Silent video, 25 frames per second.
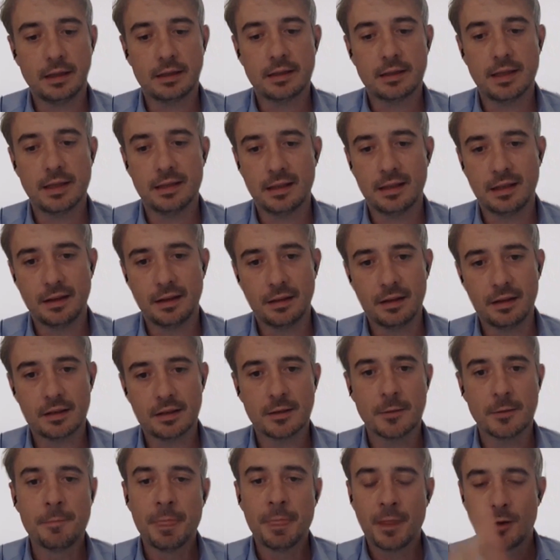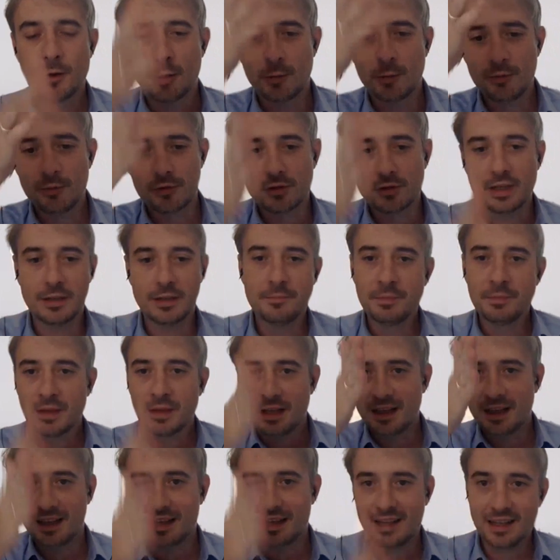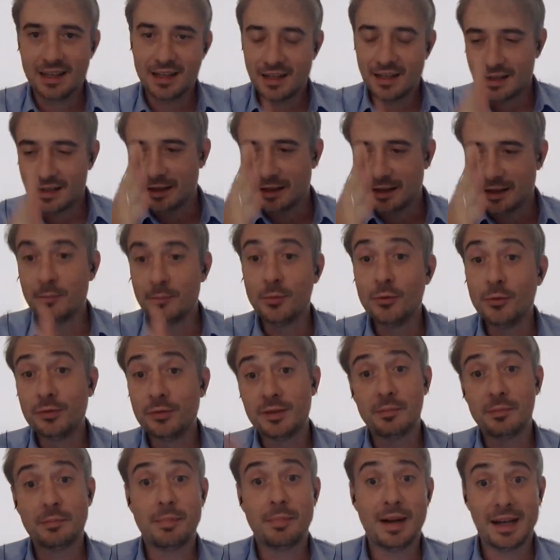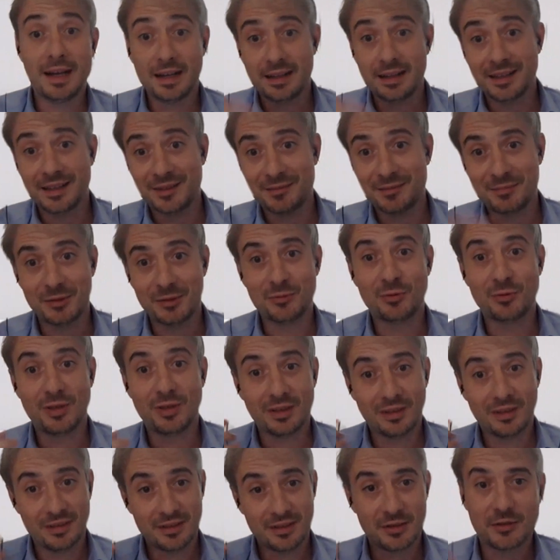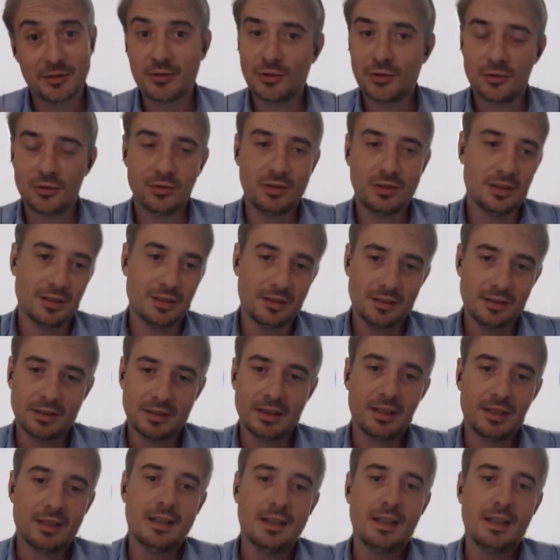etc. And this obviously removed the barrier between the student